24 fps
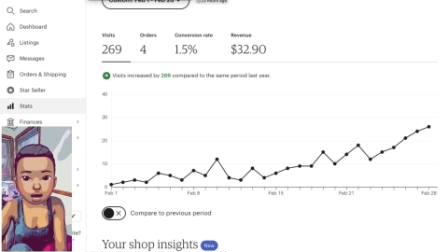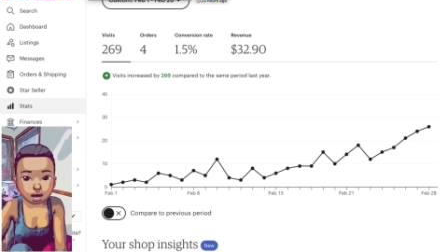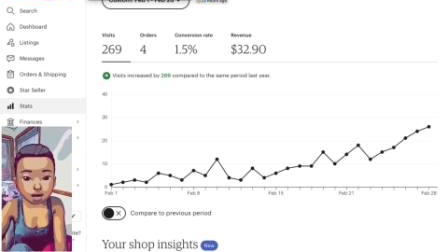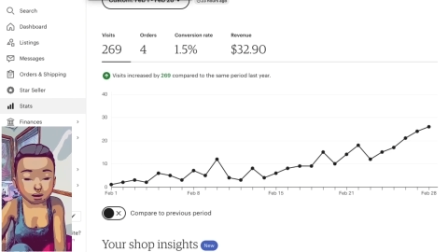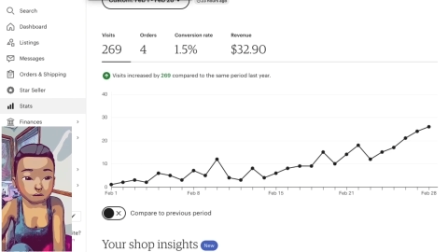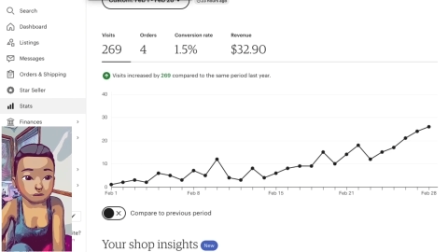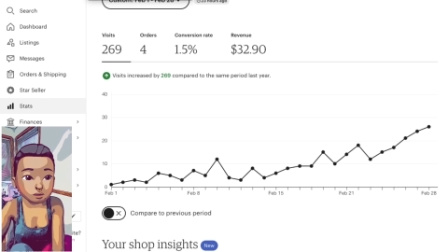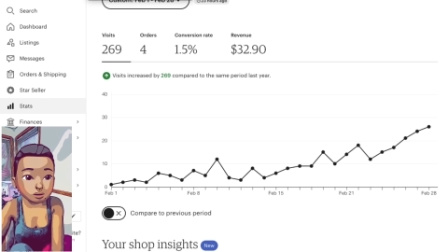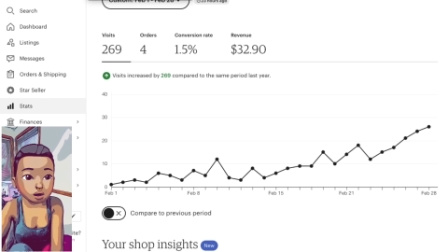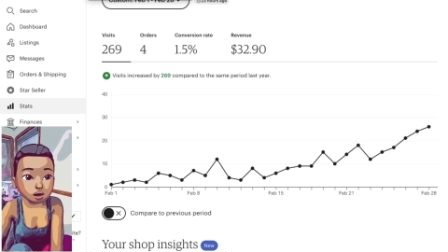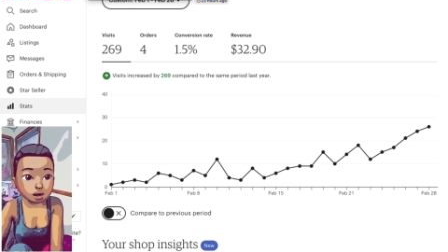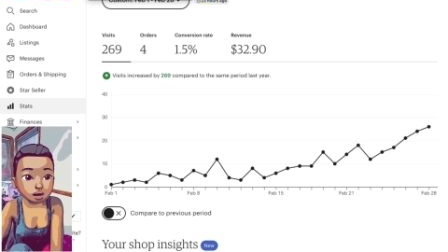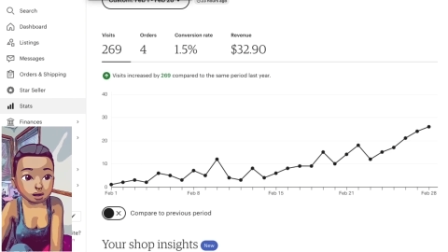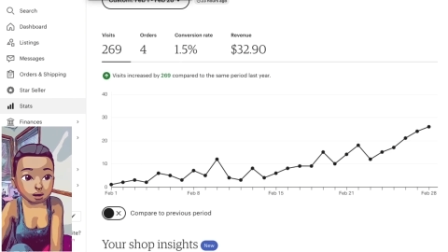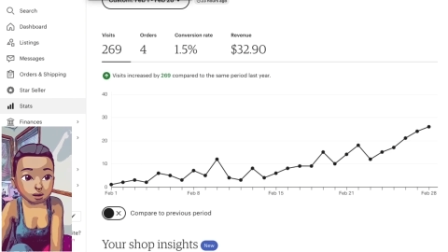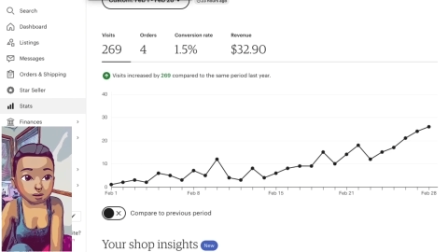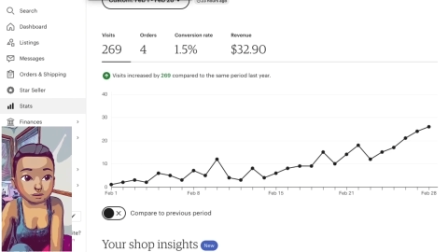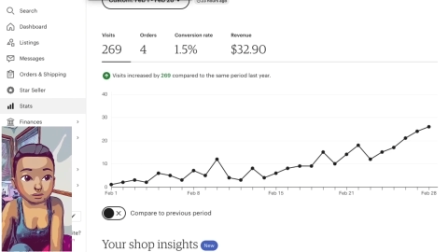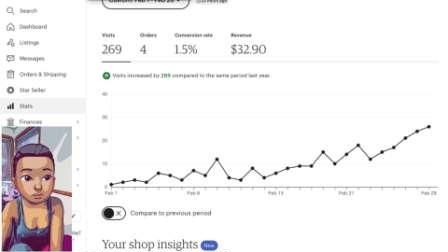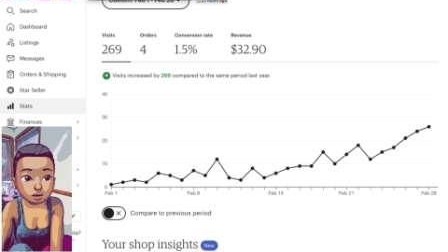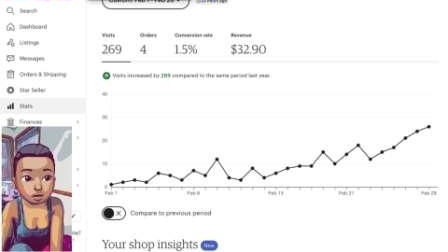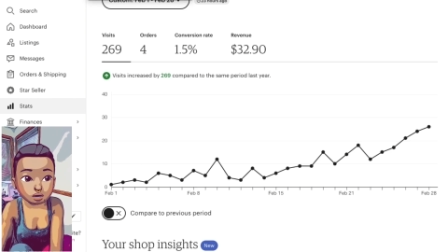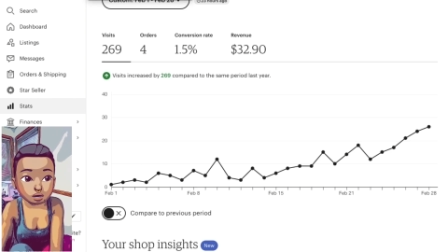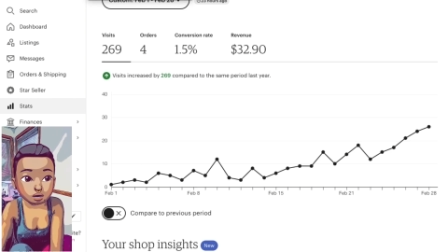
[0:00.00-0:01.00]
but I'm
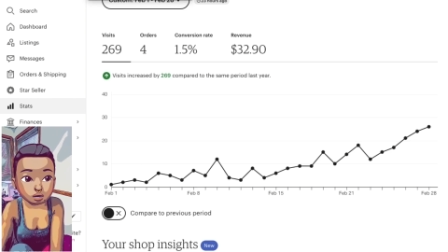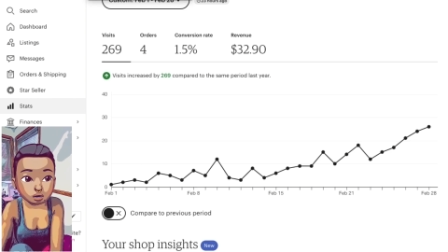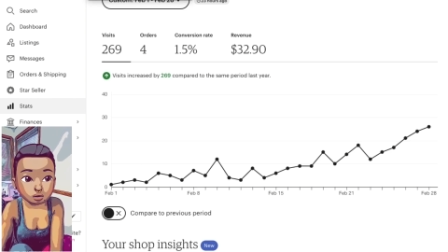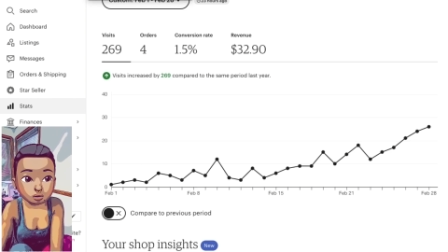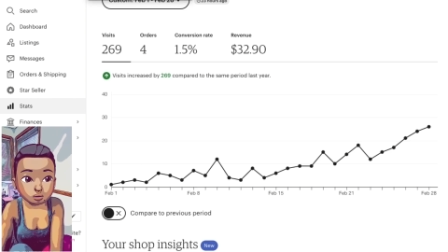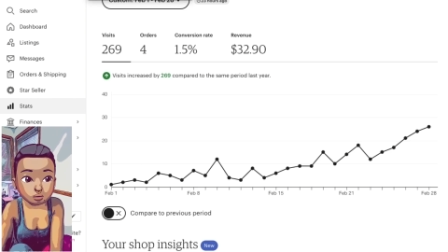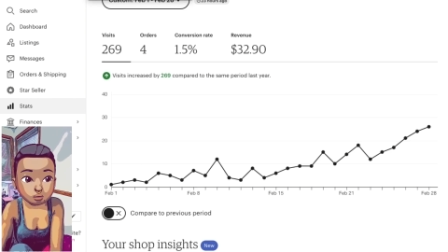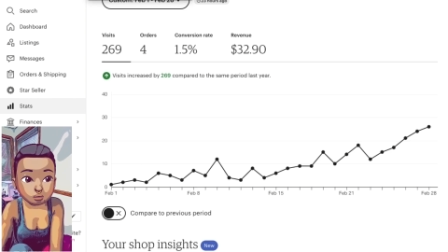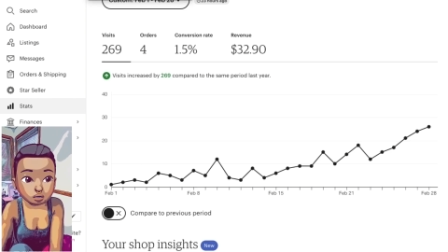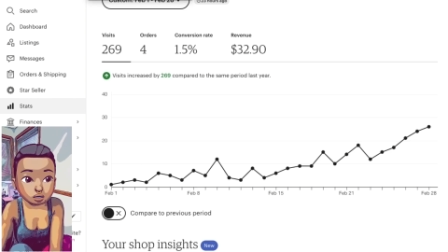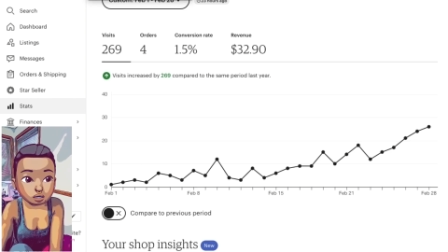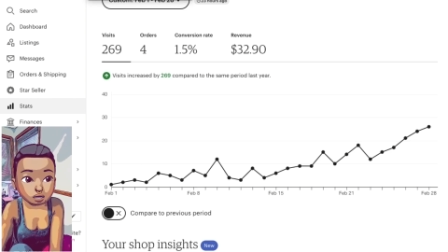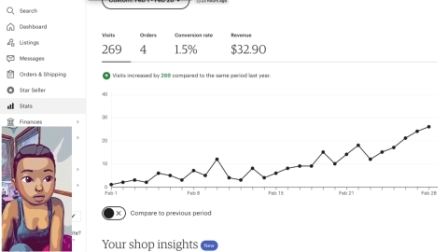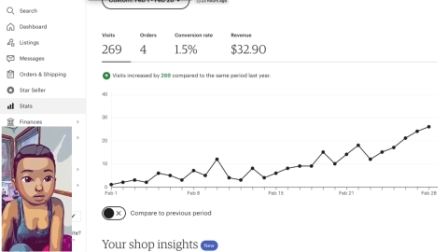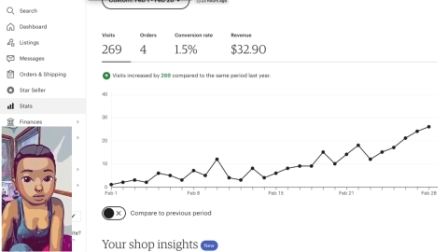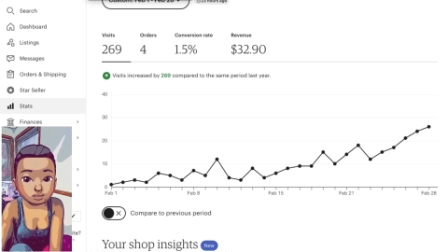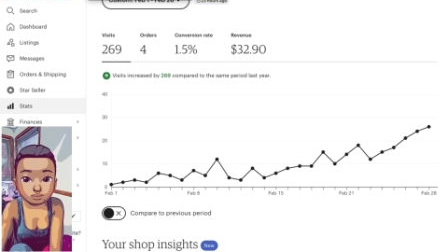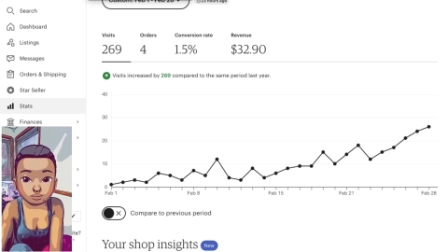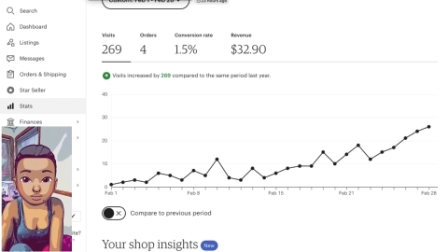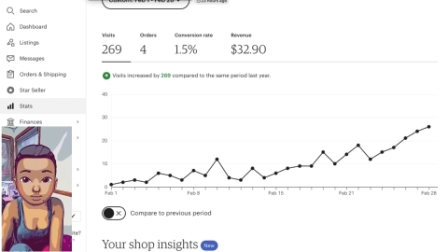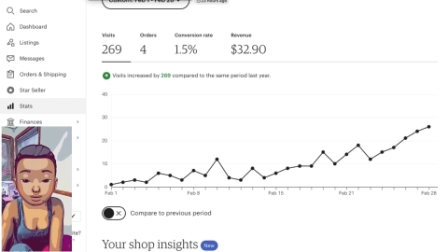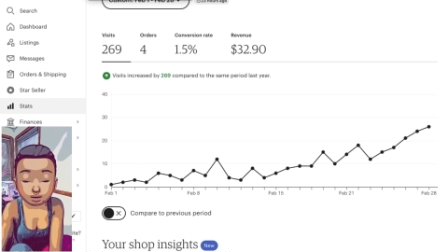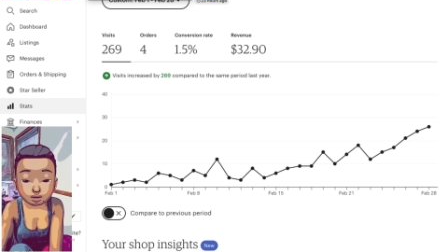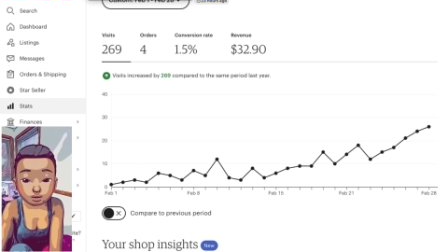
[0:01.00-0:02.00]
not gonna do it yet
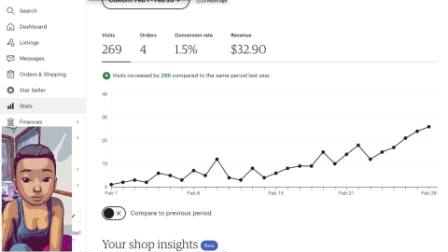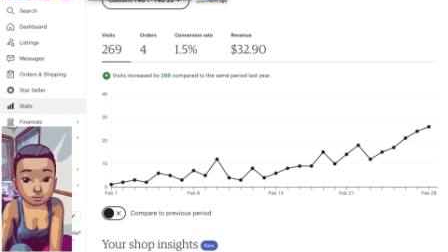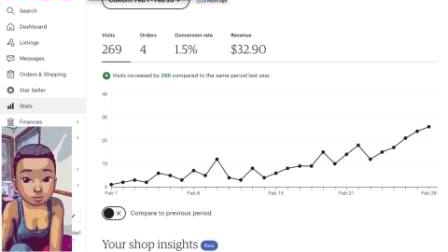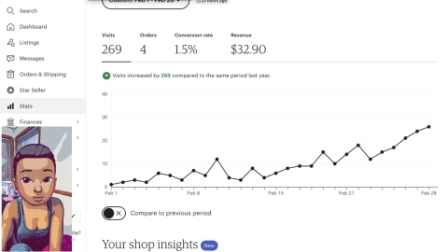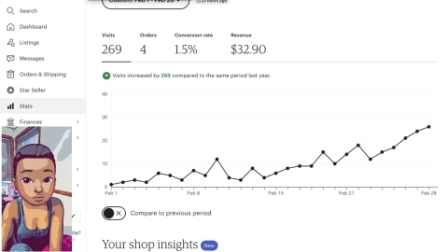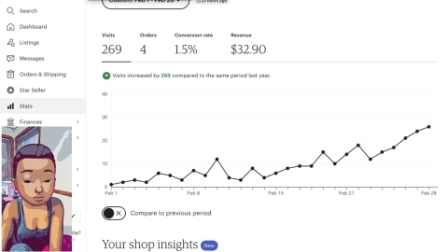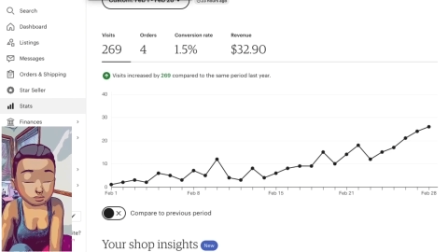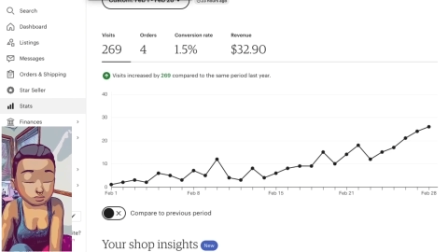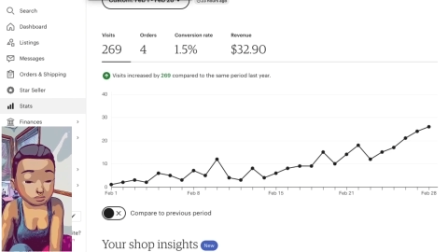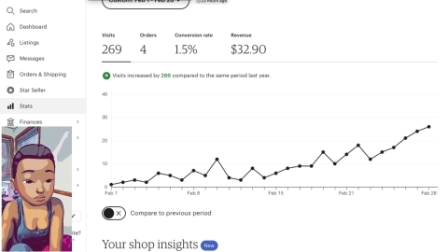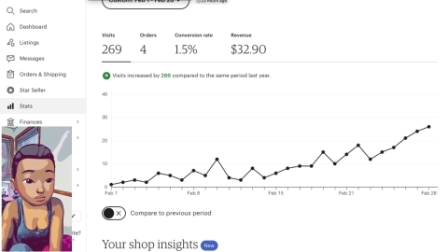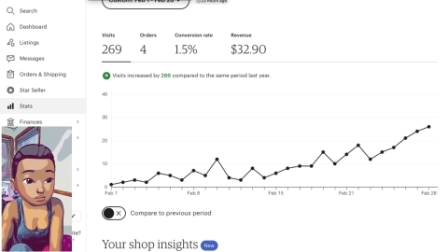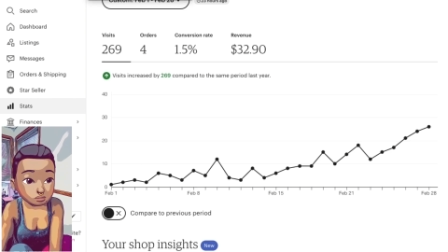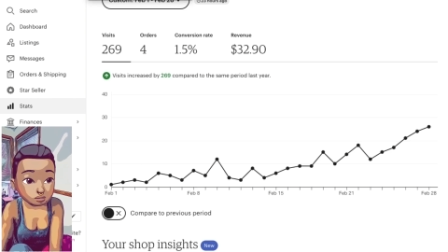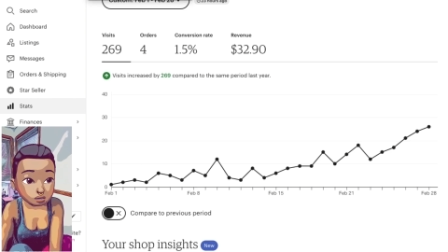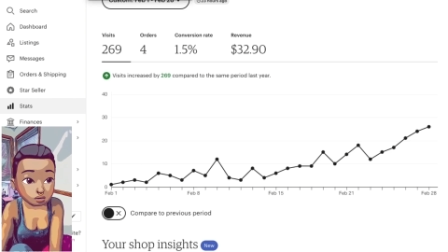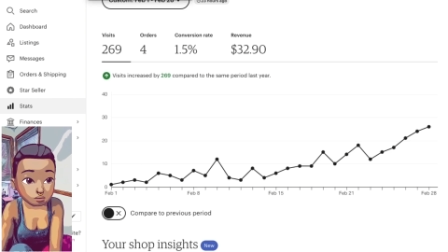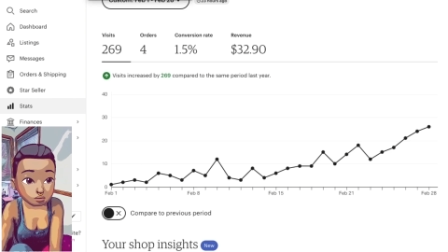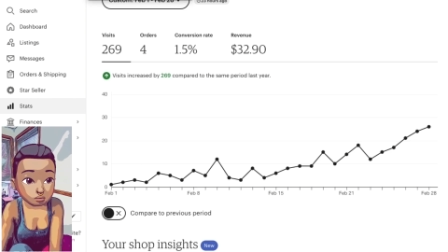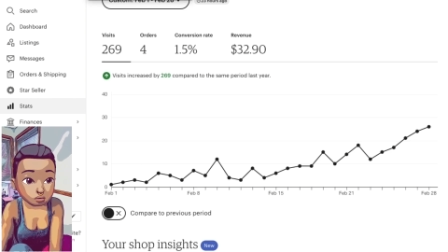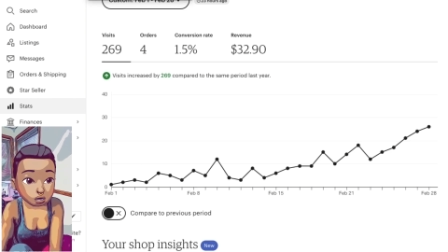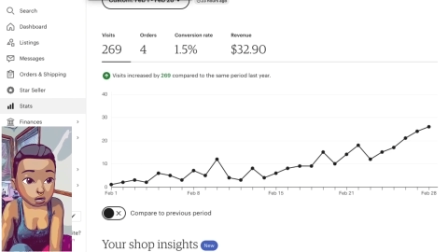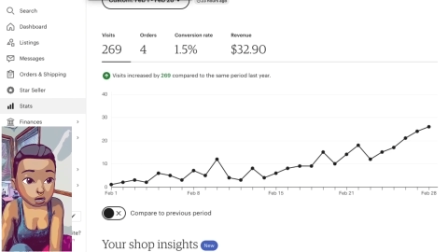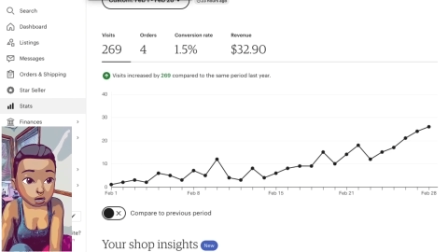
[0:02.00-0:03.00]
because again, I work a
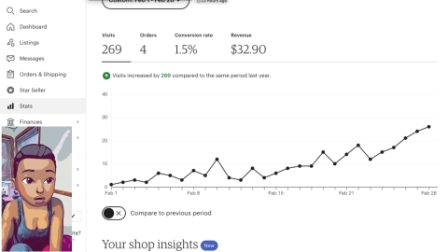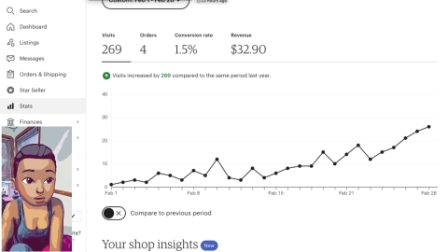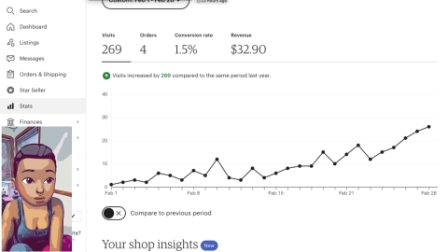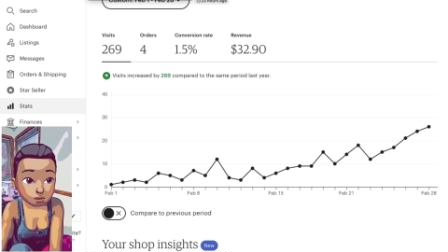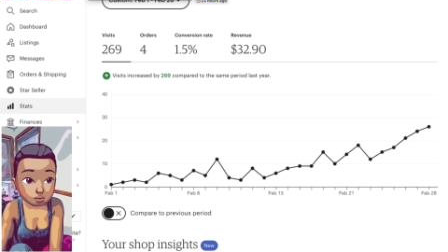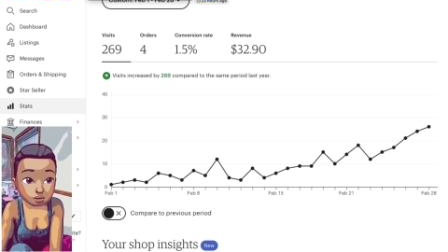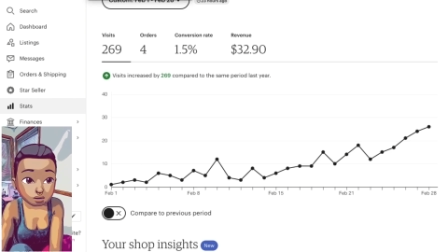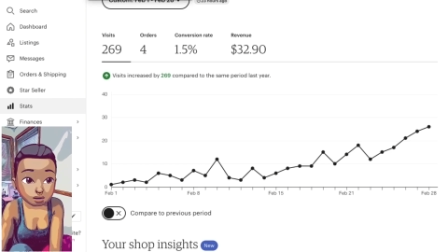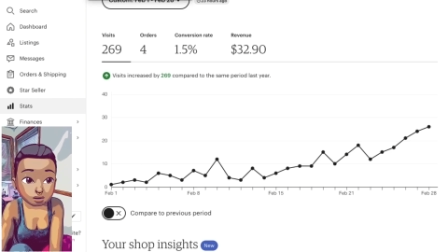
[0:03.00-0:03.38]
full-time job, and I